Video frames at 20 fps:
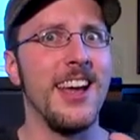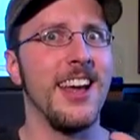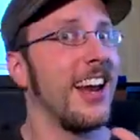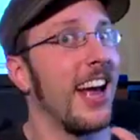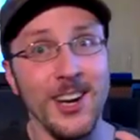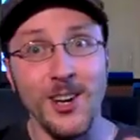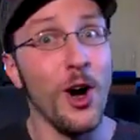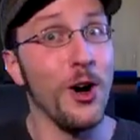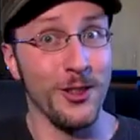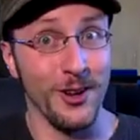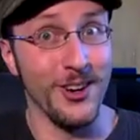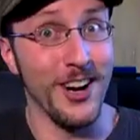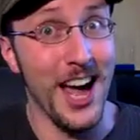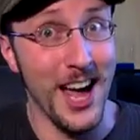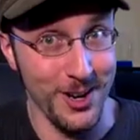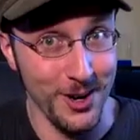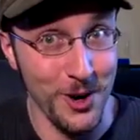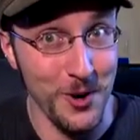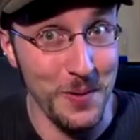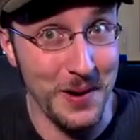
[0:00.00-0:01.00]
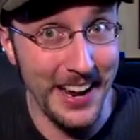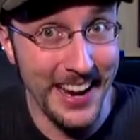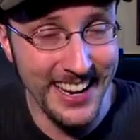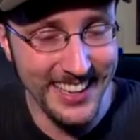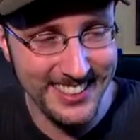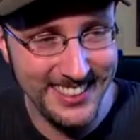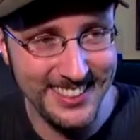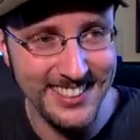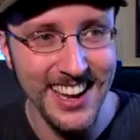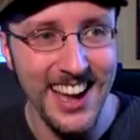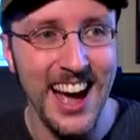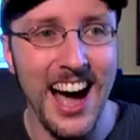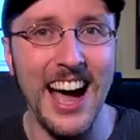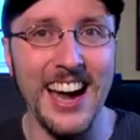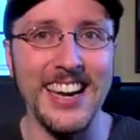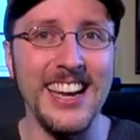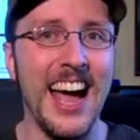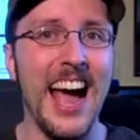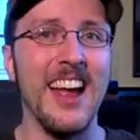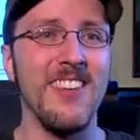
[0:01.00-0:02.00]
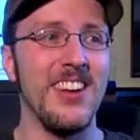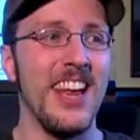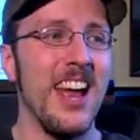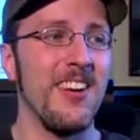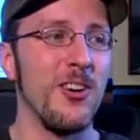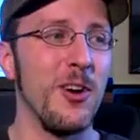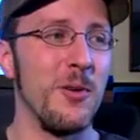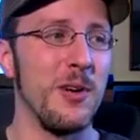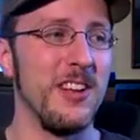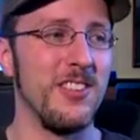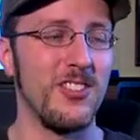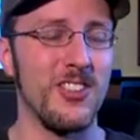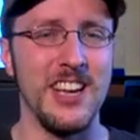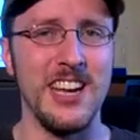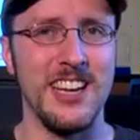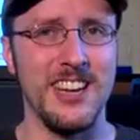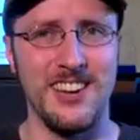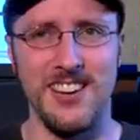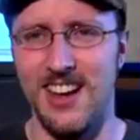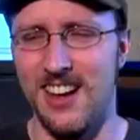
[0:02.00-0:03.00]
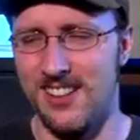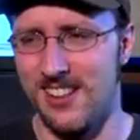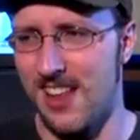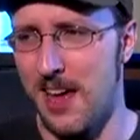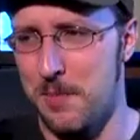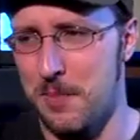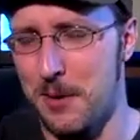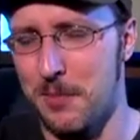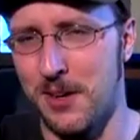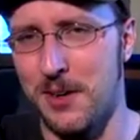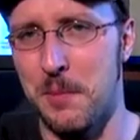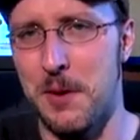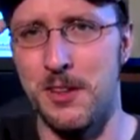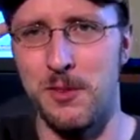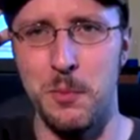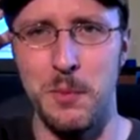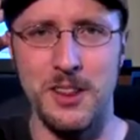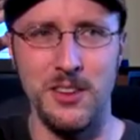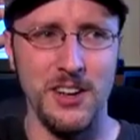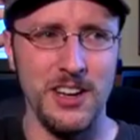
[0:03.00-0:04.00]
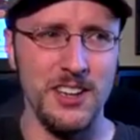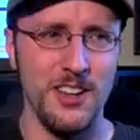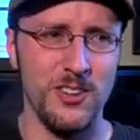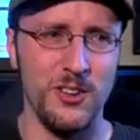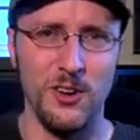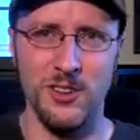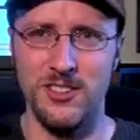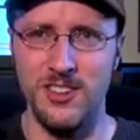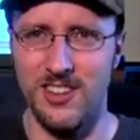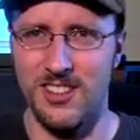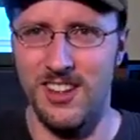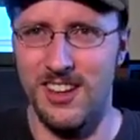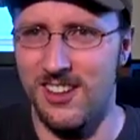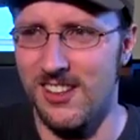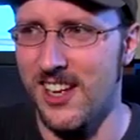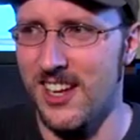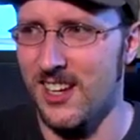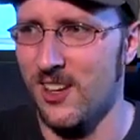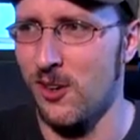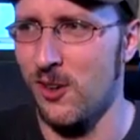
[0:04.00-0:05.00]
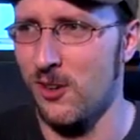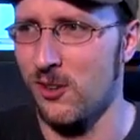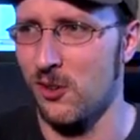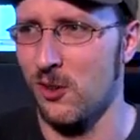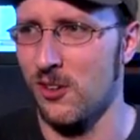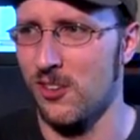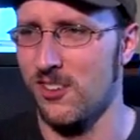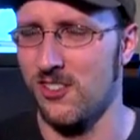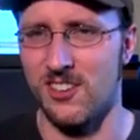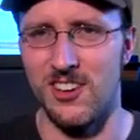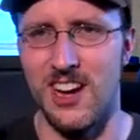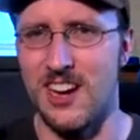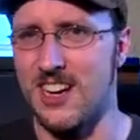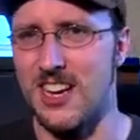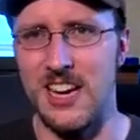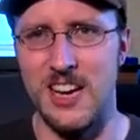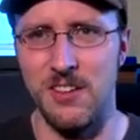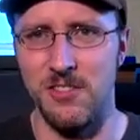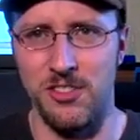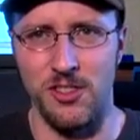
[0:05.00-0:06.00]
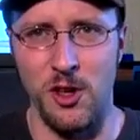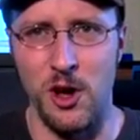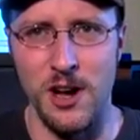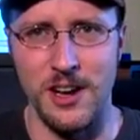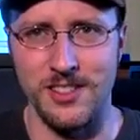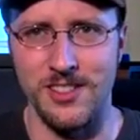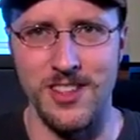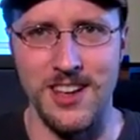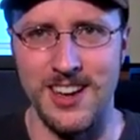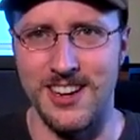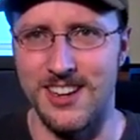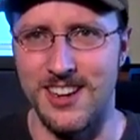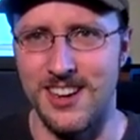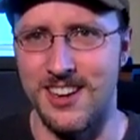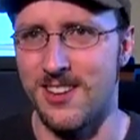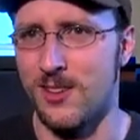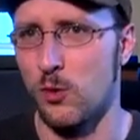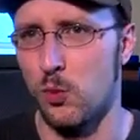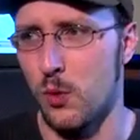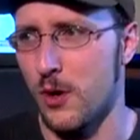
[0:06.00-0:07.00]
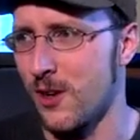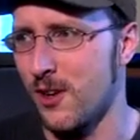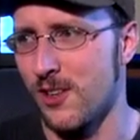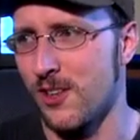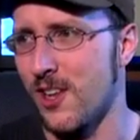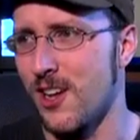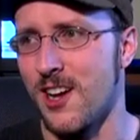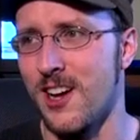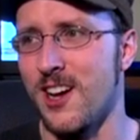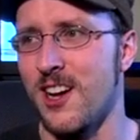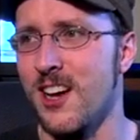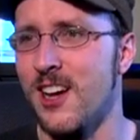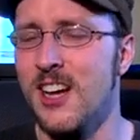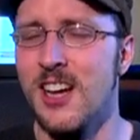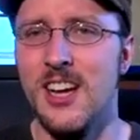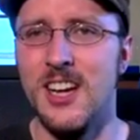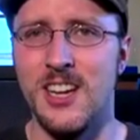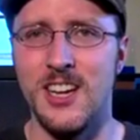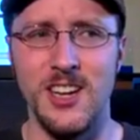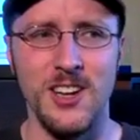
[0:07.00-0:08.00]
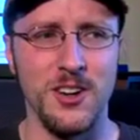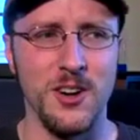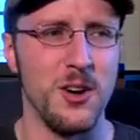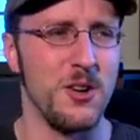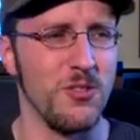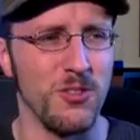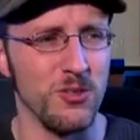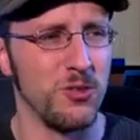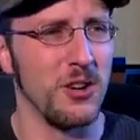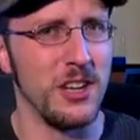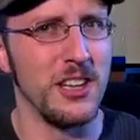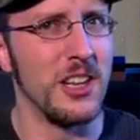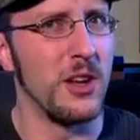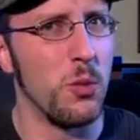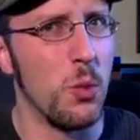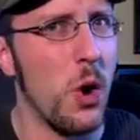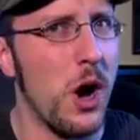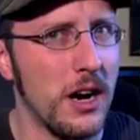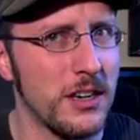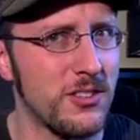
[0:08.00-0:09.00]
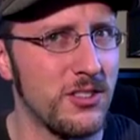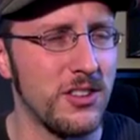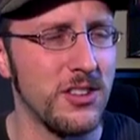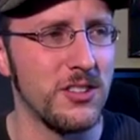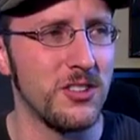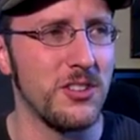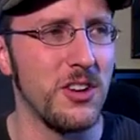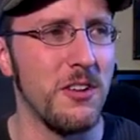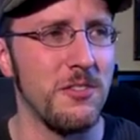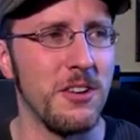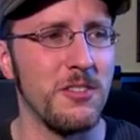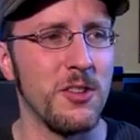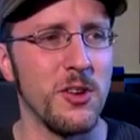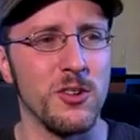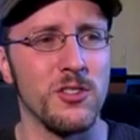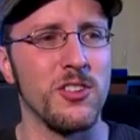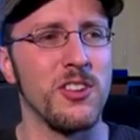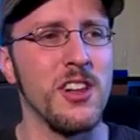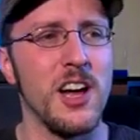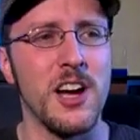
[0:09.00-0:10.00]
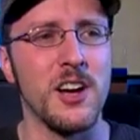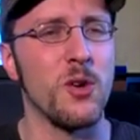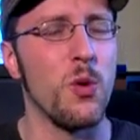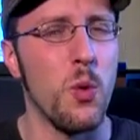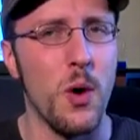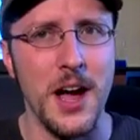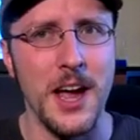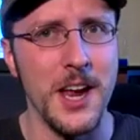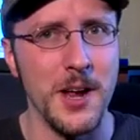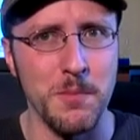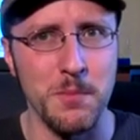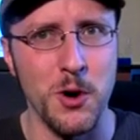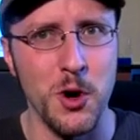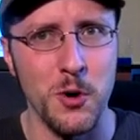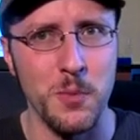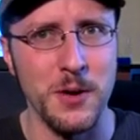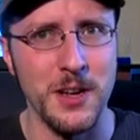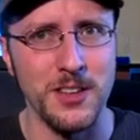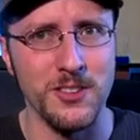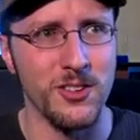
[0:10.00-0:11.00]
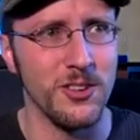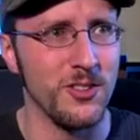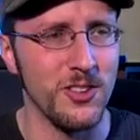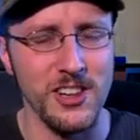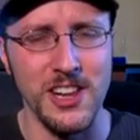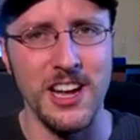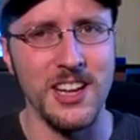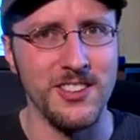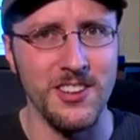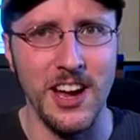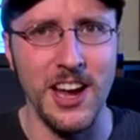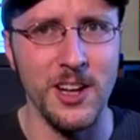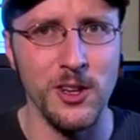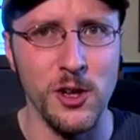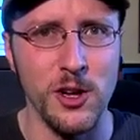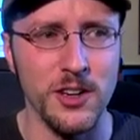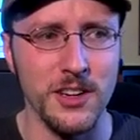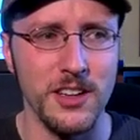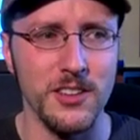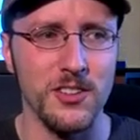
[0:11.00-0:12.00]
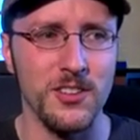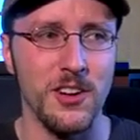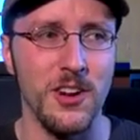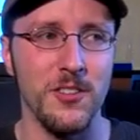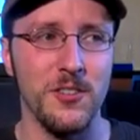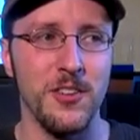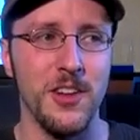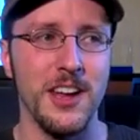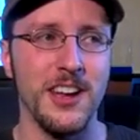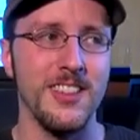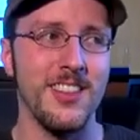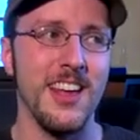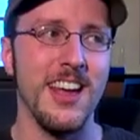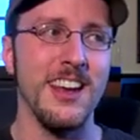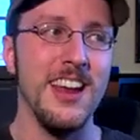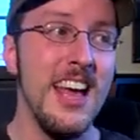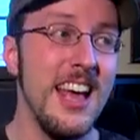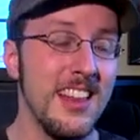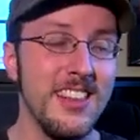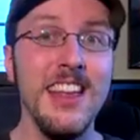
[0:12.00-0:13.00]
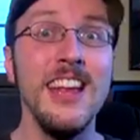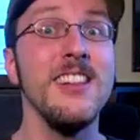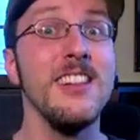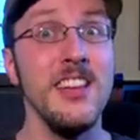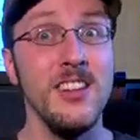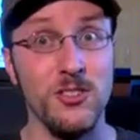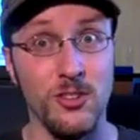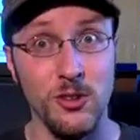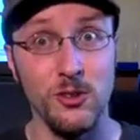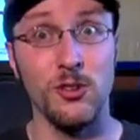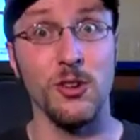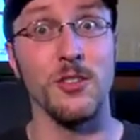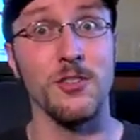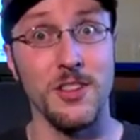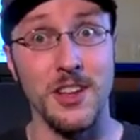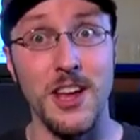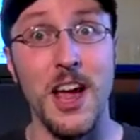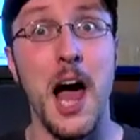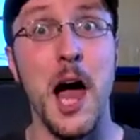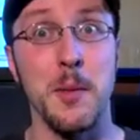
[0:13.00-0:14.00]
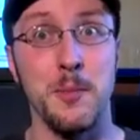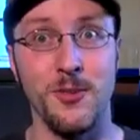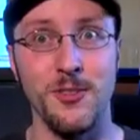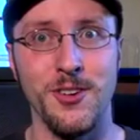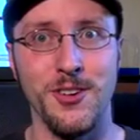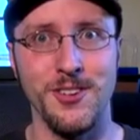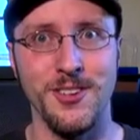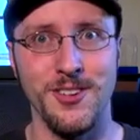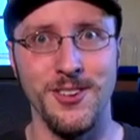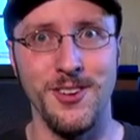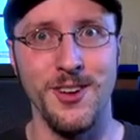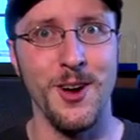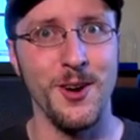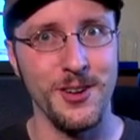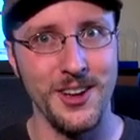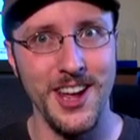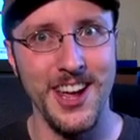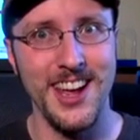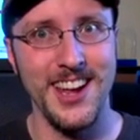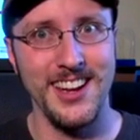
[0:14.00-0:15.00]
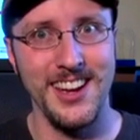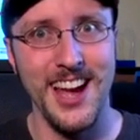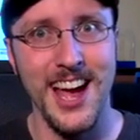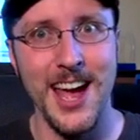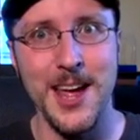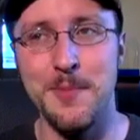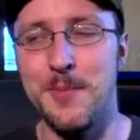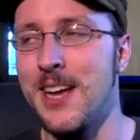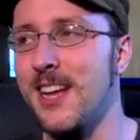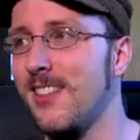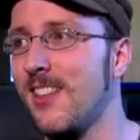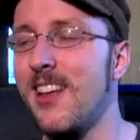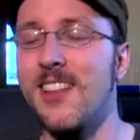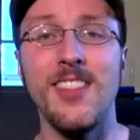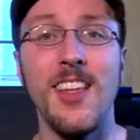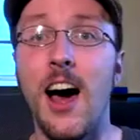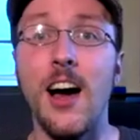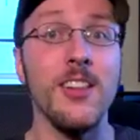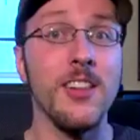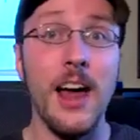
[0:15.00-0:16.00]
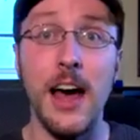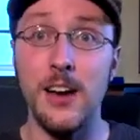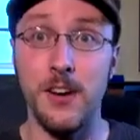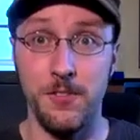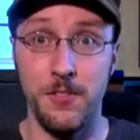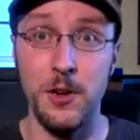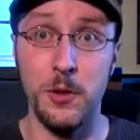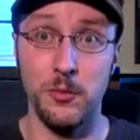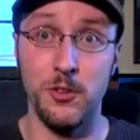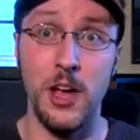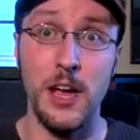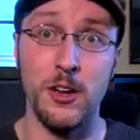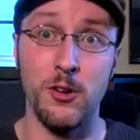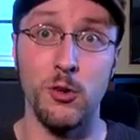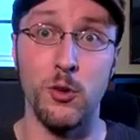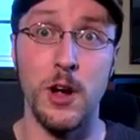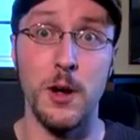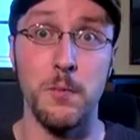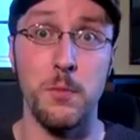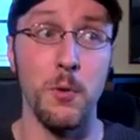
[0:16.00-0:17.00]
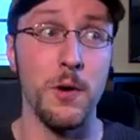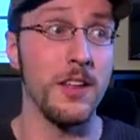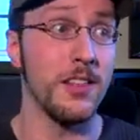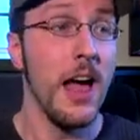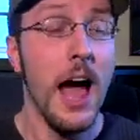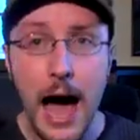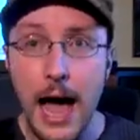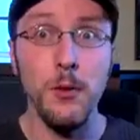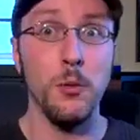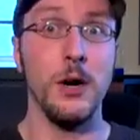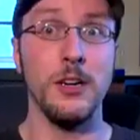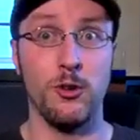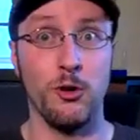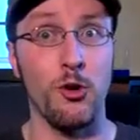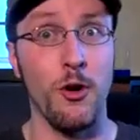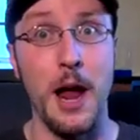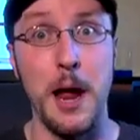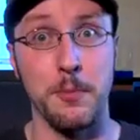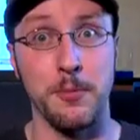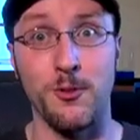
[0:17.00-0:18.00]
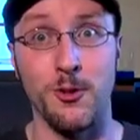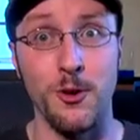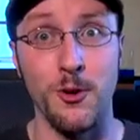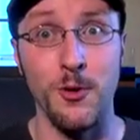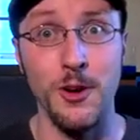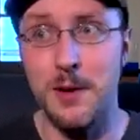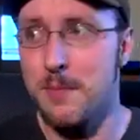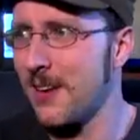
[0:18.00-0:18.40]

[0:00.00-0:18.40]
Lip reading: And I know they're not always. I mean, everyone's like, a lot of people come up to me and they're like, don't you think, like, you know, sort of this naive thought that kids will, you know, really watch this stuff, even though there's a lot of quiet moments, there's a lot of dialogue and stuff like that? They at least deserve the option, okay? I mean, a lot of films I grew up with, I watch crap too.